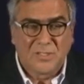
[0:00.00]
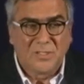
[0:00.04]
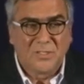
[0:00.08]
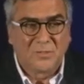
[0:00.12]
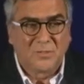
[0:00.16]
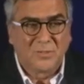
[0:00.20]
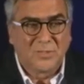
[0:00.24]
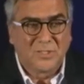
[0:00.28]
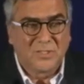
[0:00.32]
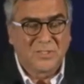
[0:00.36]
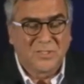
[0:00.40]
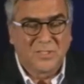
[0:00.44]

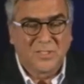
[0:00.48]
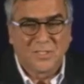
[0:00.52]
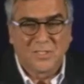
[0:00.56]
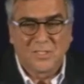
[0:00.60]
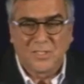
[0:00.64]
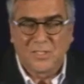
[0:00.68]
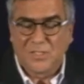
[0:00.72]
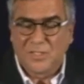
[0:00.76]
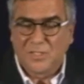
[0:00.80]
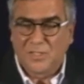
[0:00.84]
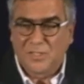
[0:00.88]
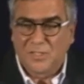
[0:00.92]

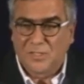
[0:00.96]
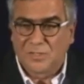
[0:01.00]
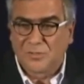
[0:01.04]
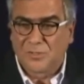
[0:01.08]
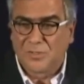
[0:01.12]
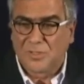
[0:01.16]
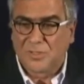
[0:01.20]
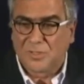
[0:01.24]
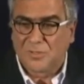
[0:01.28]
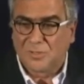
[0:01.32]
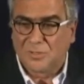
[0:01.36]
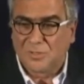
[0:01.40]
increasing
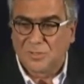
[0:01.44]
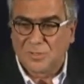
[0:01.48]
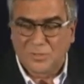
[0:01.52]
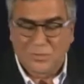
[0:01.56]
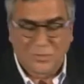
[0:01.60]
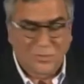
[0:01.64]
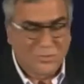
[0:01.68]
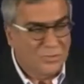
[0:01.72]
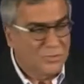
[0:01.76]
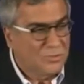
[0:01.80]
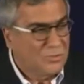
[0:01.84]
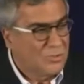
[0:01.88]
inhaled
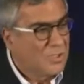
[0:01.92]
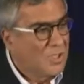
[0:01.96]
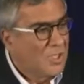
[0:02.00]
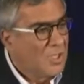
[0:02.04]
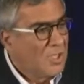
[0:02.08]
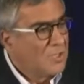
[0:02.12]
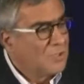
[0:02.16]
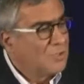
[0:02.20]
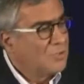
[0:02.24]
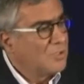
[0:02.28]
corticosteroid use.